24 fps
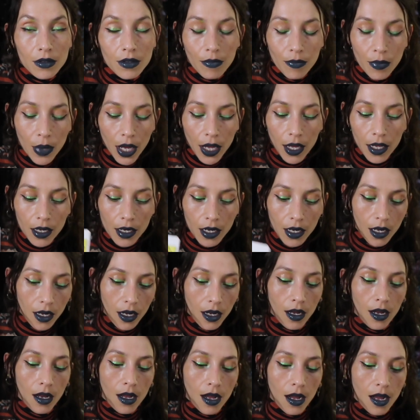but
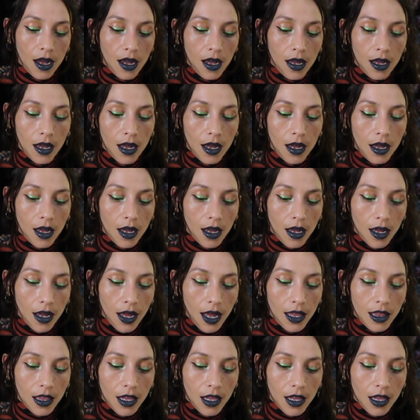I